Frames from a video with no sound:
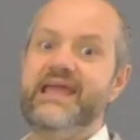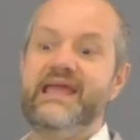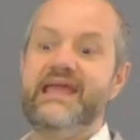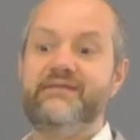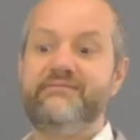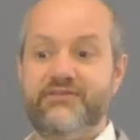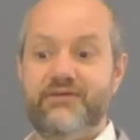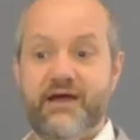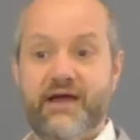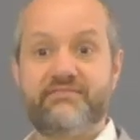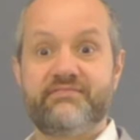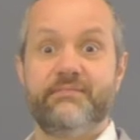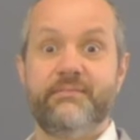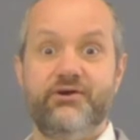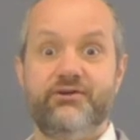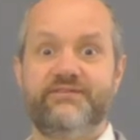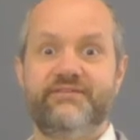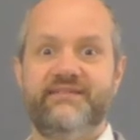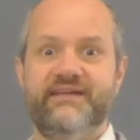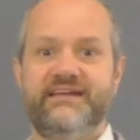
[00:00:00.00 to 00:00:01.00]
If you have the
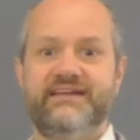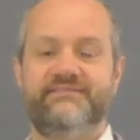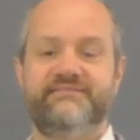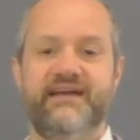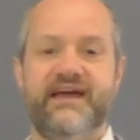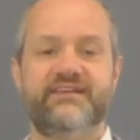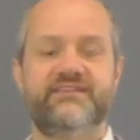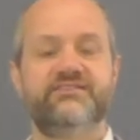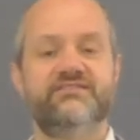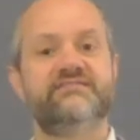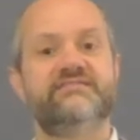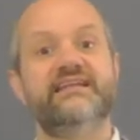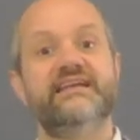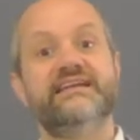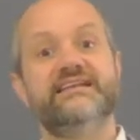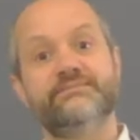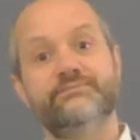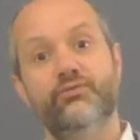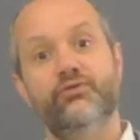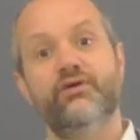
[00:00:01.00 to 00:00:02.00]
motivator factors, then
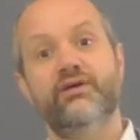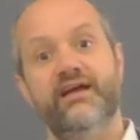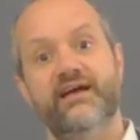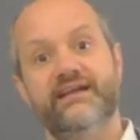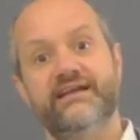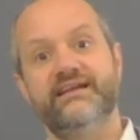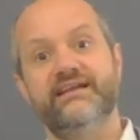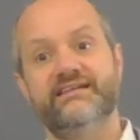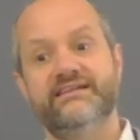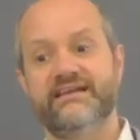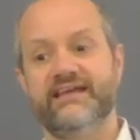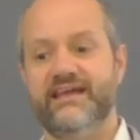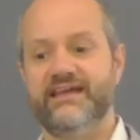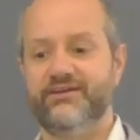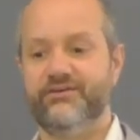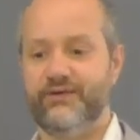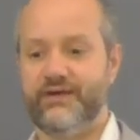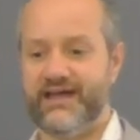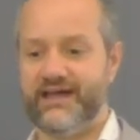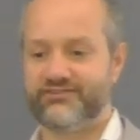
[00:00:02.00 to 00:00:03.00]
it's more likely to get
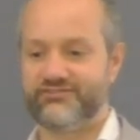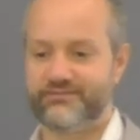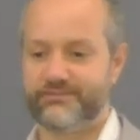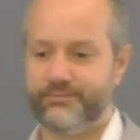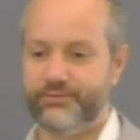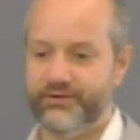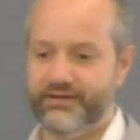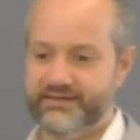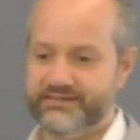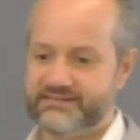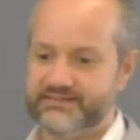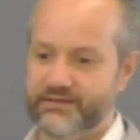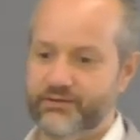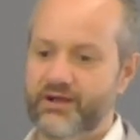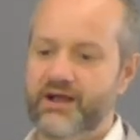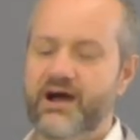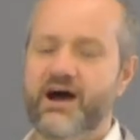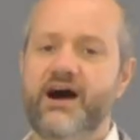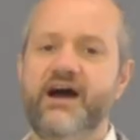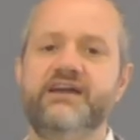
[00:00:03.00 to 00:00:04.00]
you extra points.
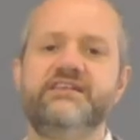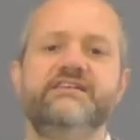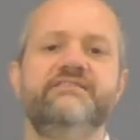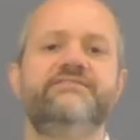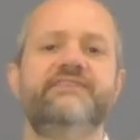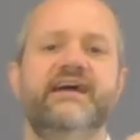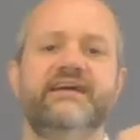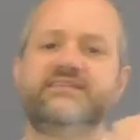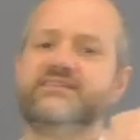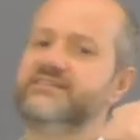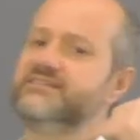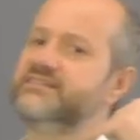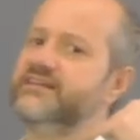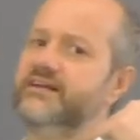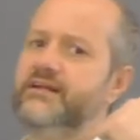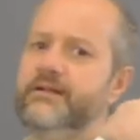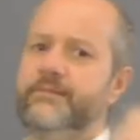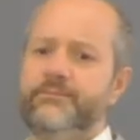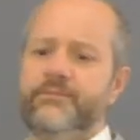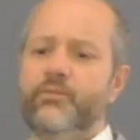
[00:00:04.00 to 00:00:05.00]
So hygiene factors,
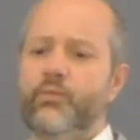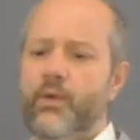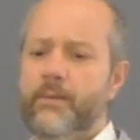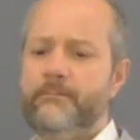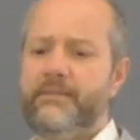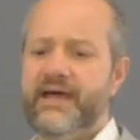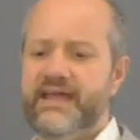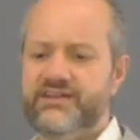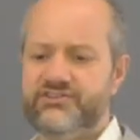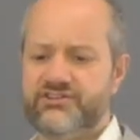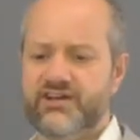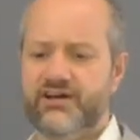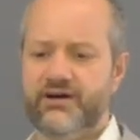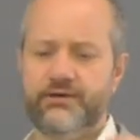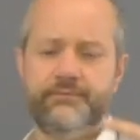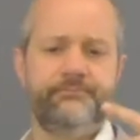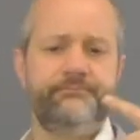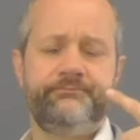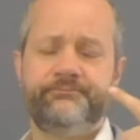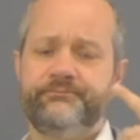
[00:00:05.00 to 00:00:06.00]
one page
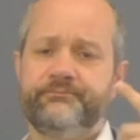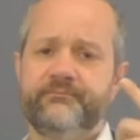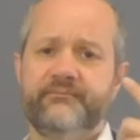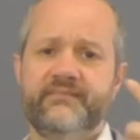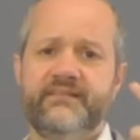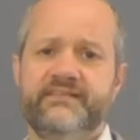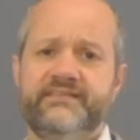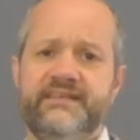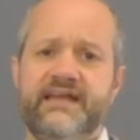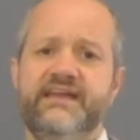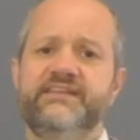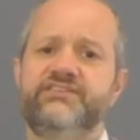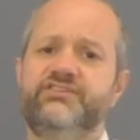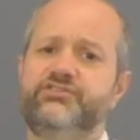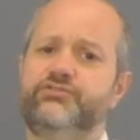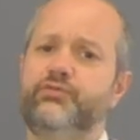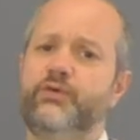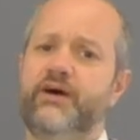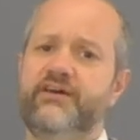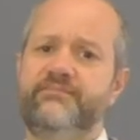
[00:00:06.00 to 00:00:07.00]
long, 10 to
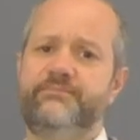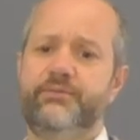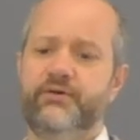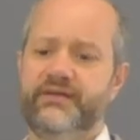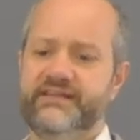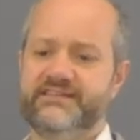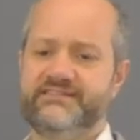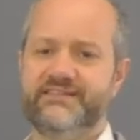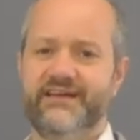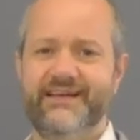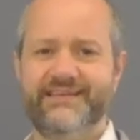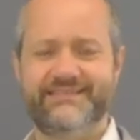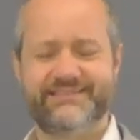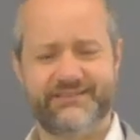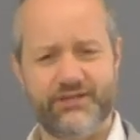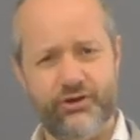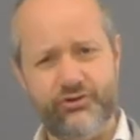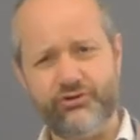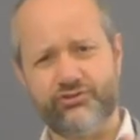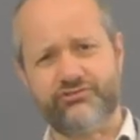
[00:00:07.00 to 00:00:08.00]
12 point size.
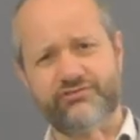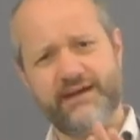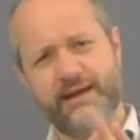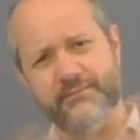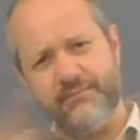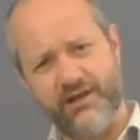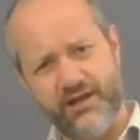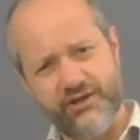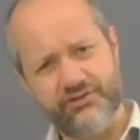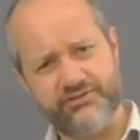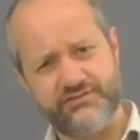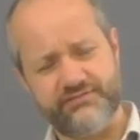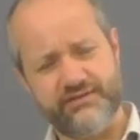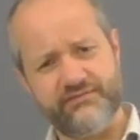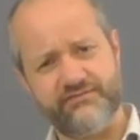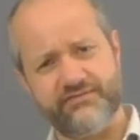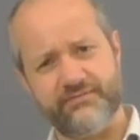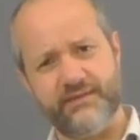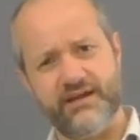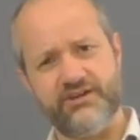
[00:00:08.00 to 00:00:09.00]
Don't cram loads of
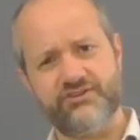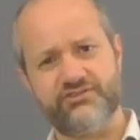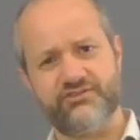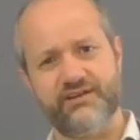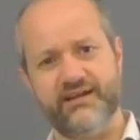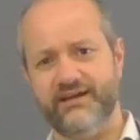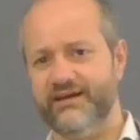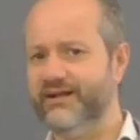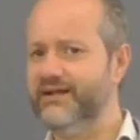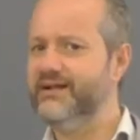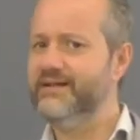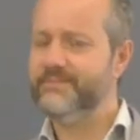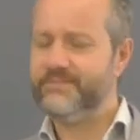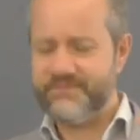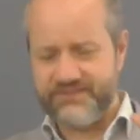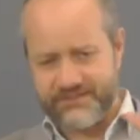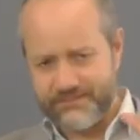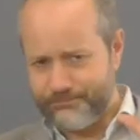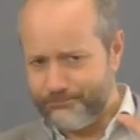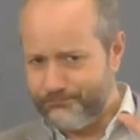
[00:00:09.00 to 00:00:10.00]
information in.
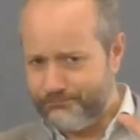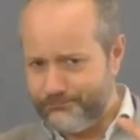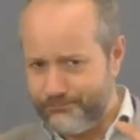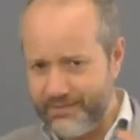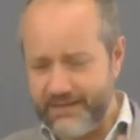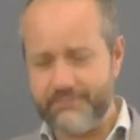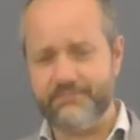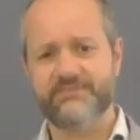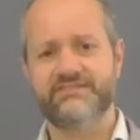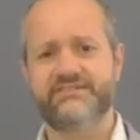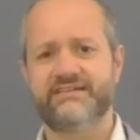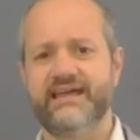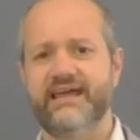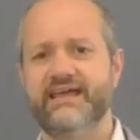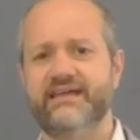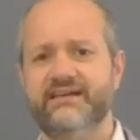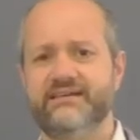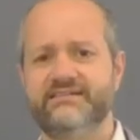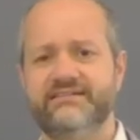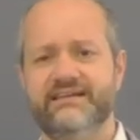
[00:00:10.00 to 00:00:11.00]
It's a big
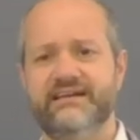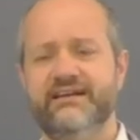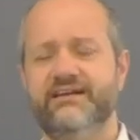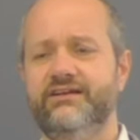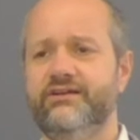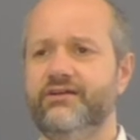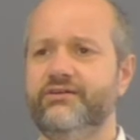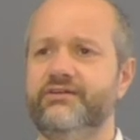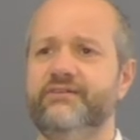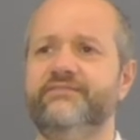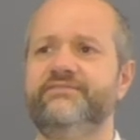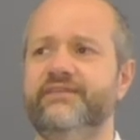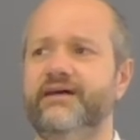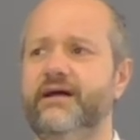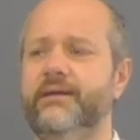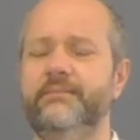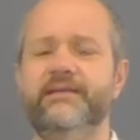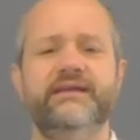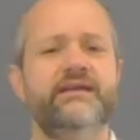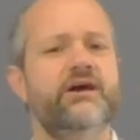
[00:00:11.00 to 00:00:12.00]
mistake. I see a lot
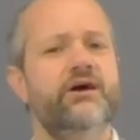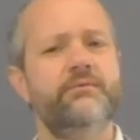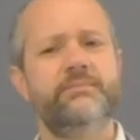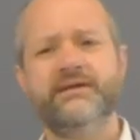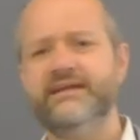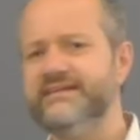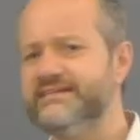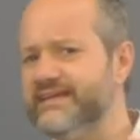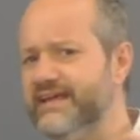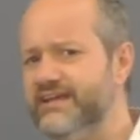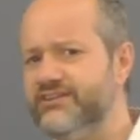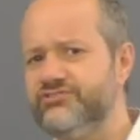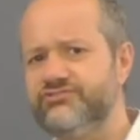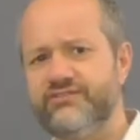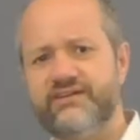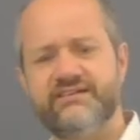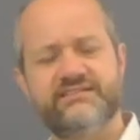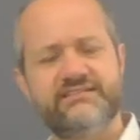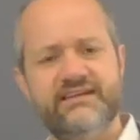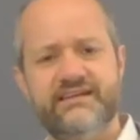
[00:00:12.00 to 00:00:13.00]
of, nobody's
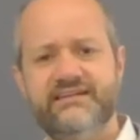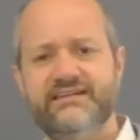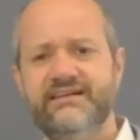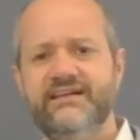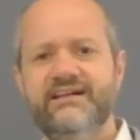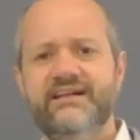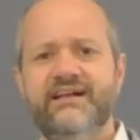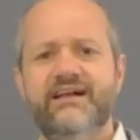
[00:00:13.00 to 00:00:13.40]
interested